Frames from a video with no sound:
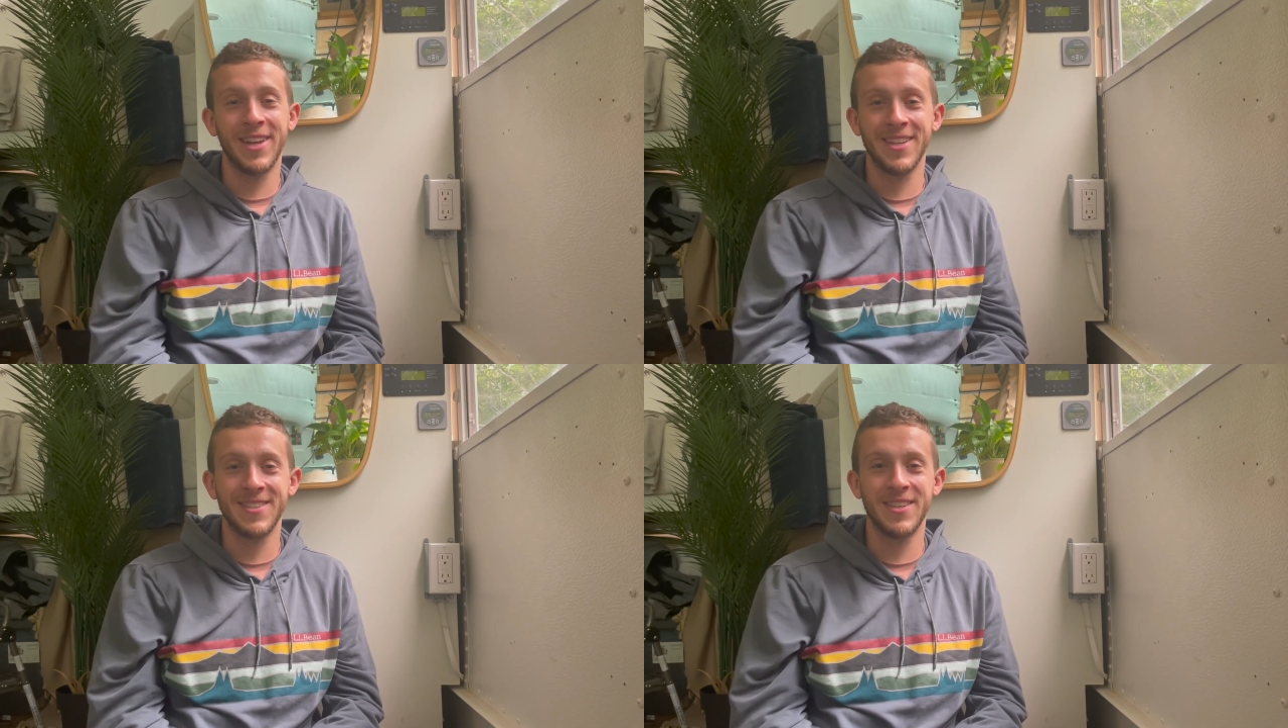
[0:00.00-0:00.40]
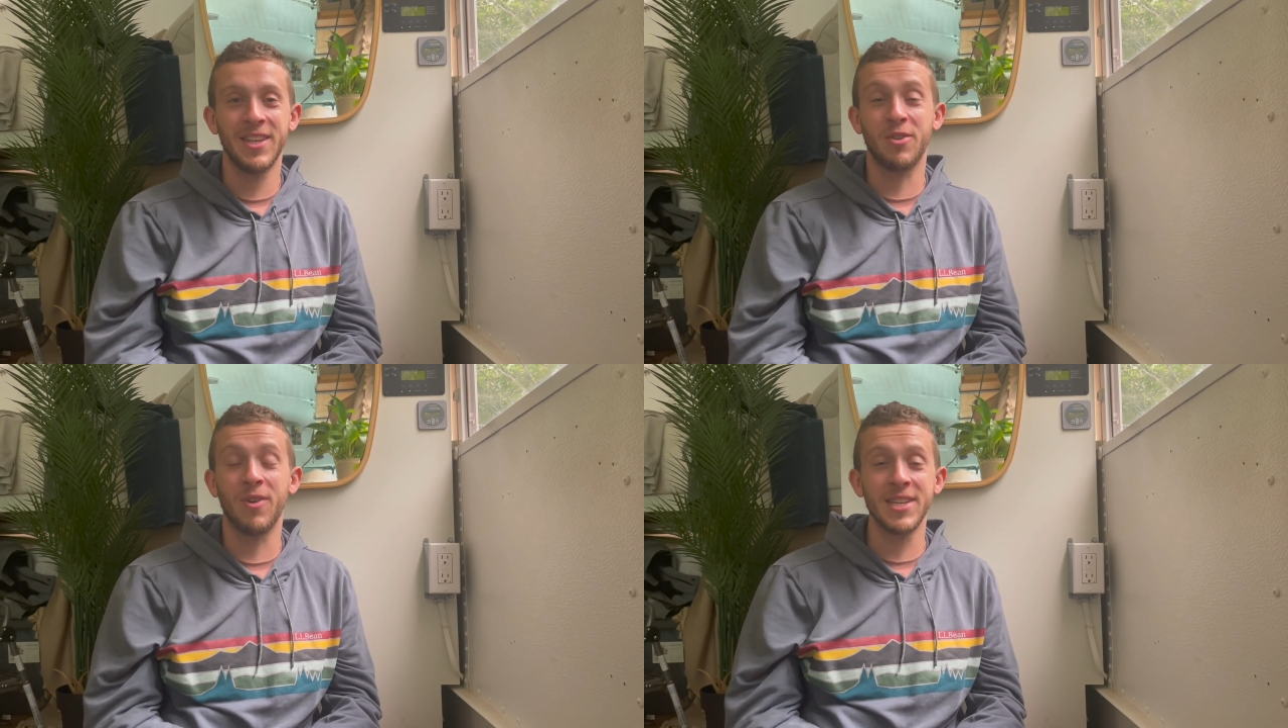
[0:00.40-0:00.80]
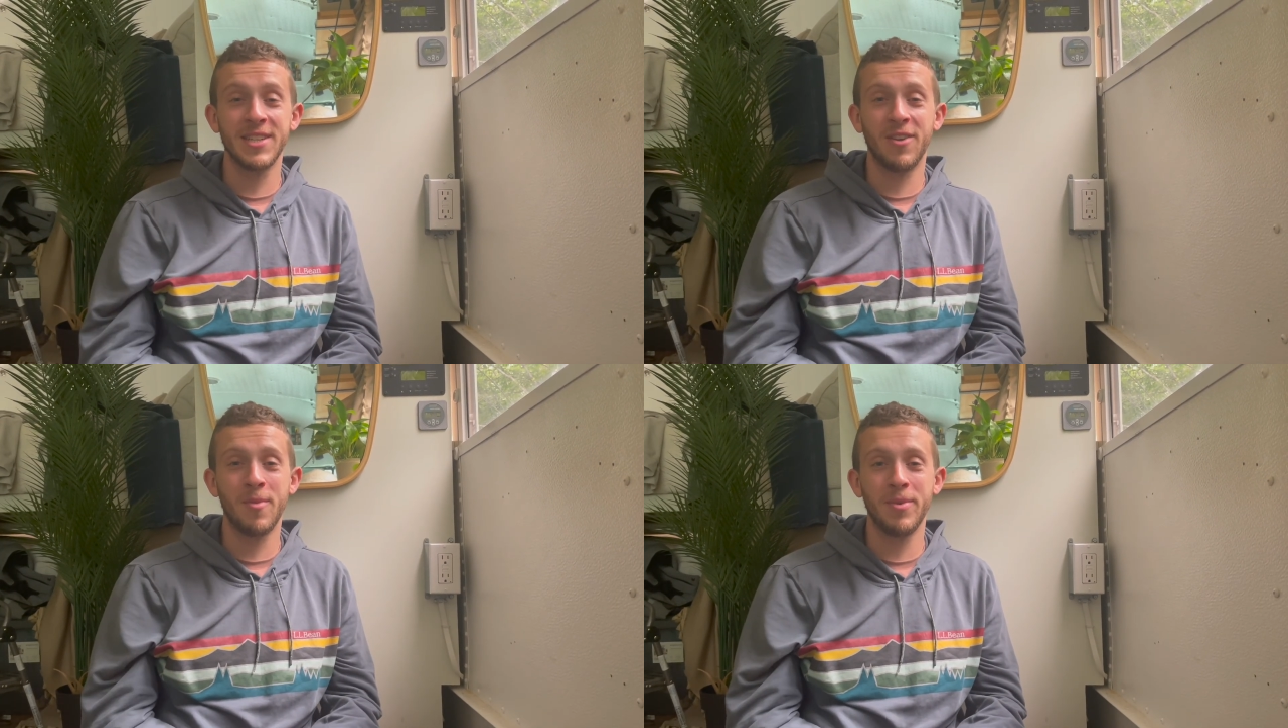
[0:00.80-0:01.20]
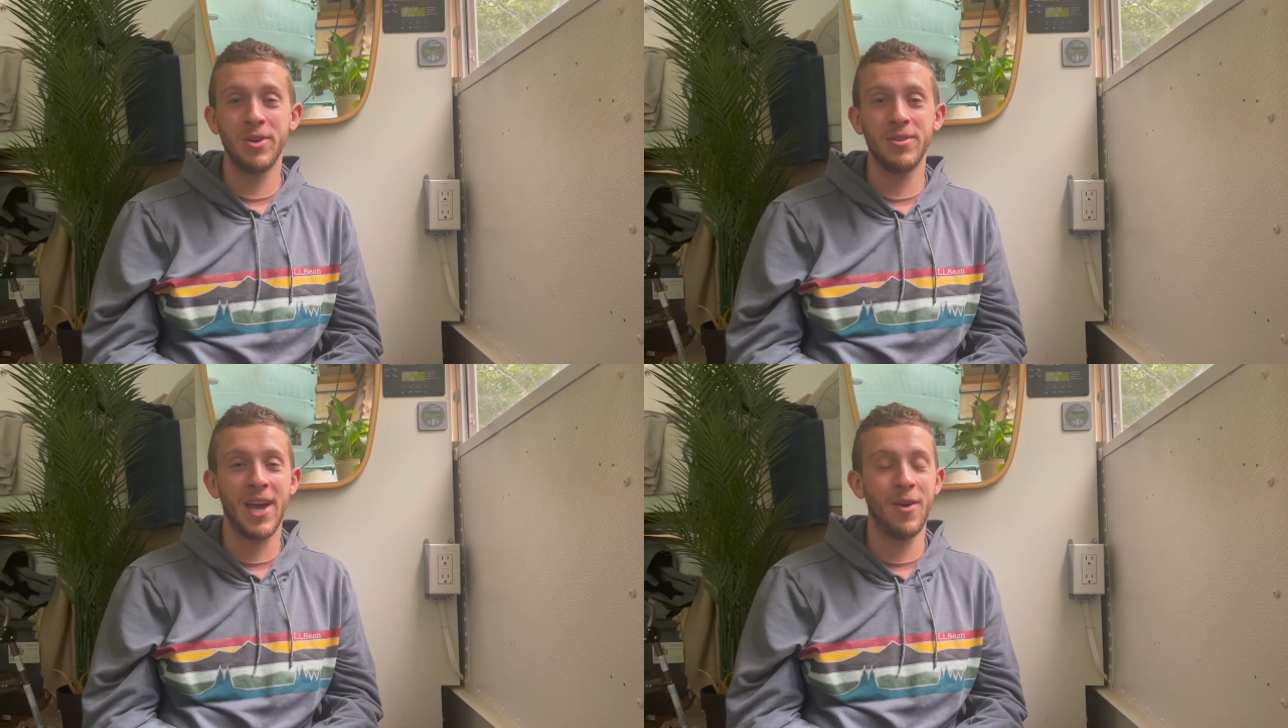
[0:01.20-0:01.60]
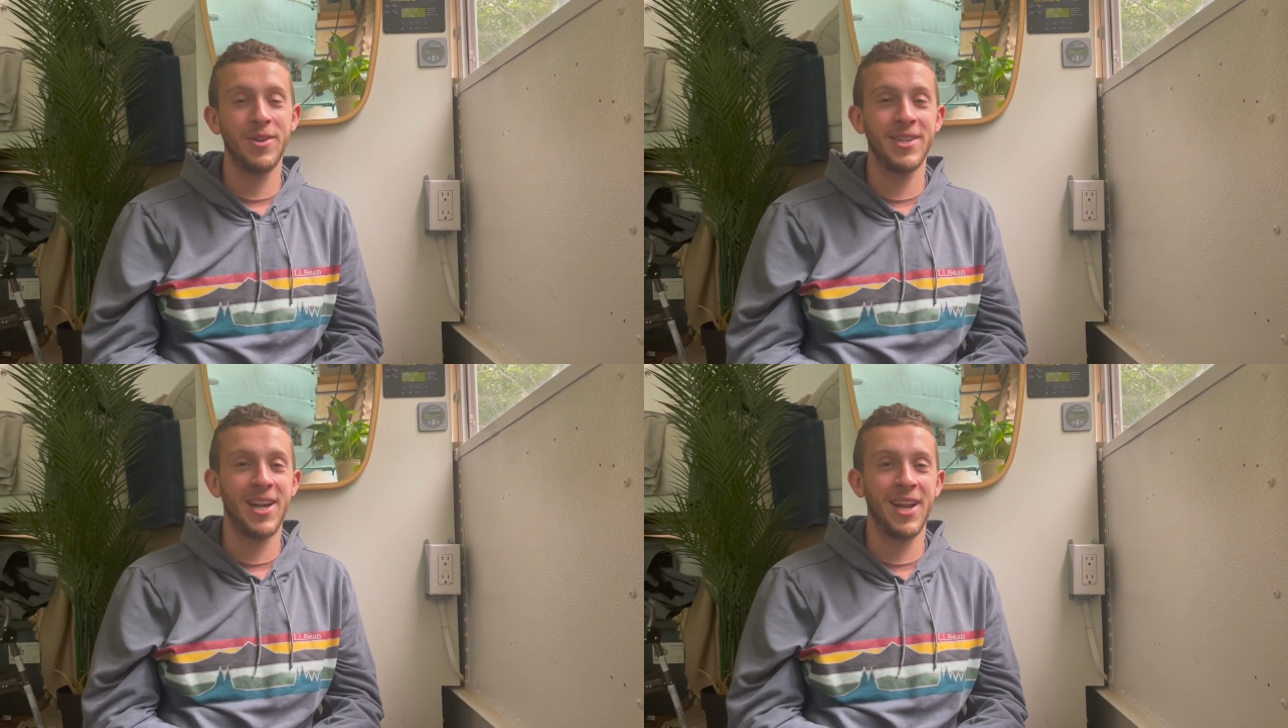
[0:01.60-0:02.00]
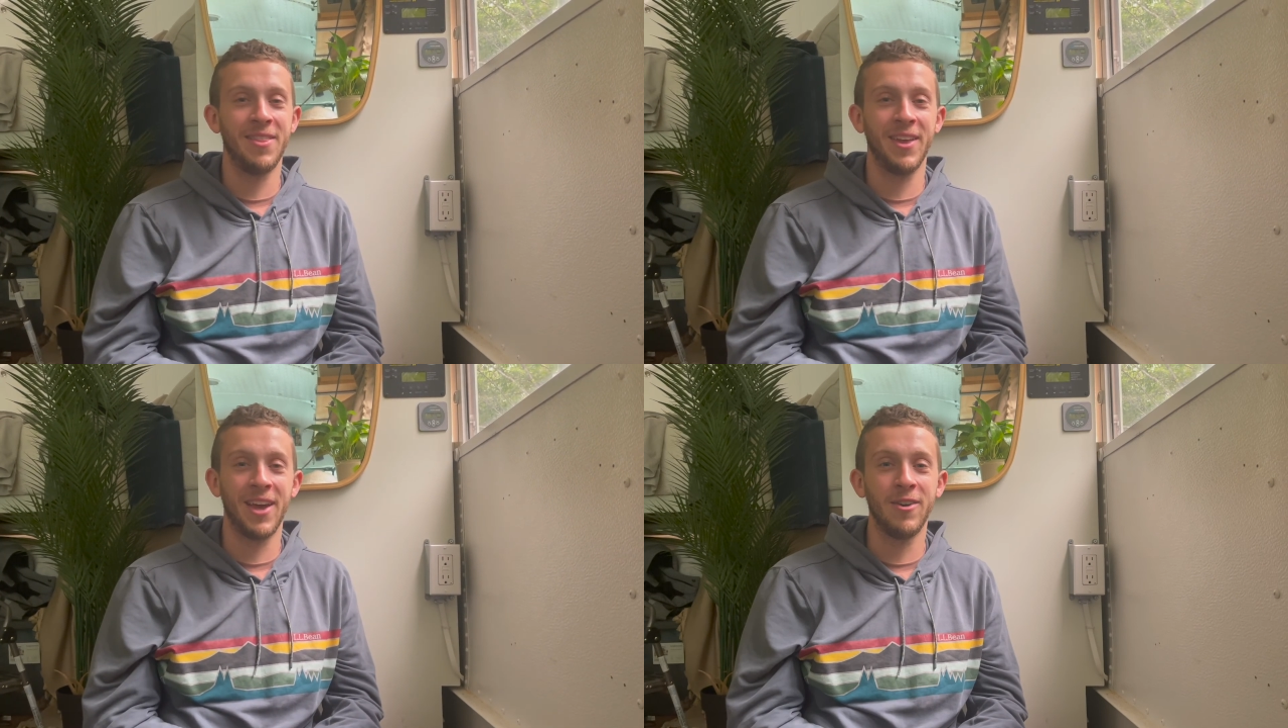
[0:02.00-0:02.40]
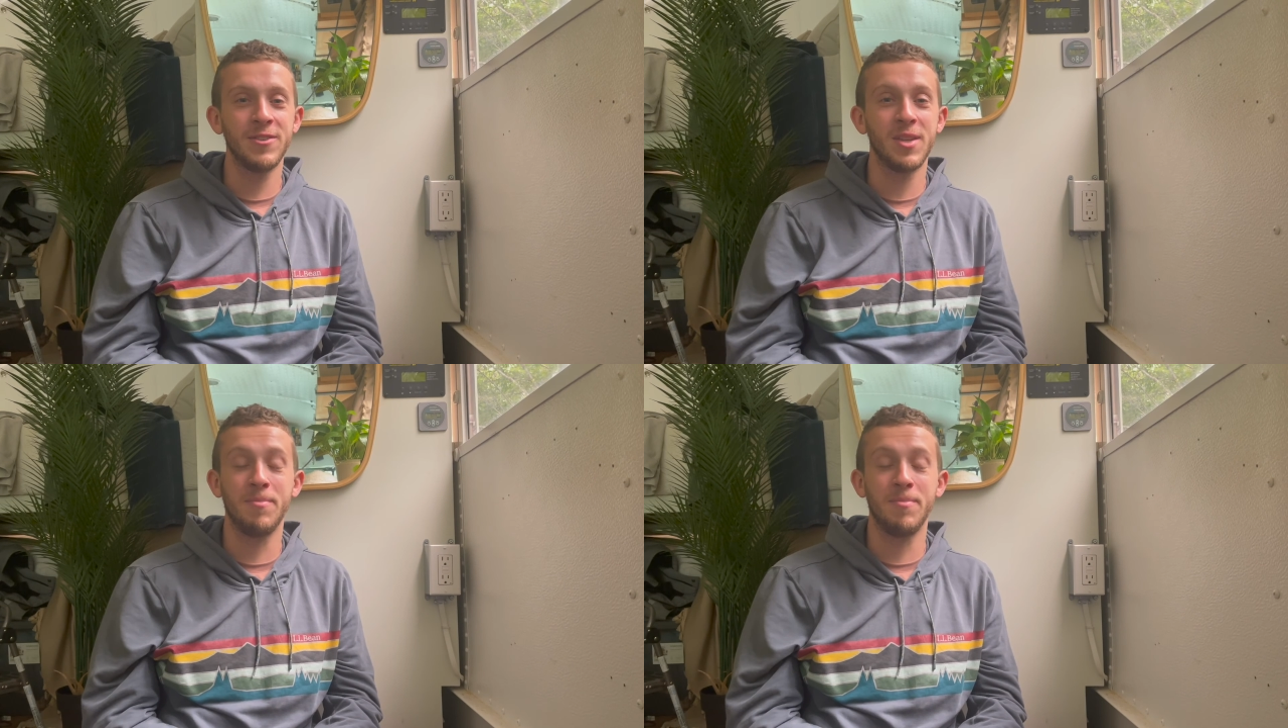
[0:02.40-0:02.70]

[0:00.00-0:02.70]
in seeing the rest of our build, how we did anything else,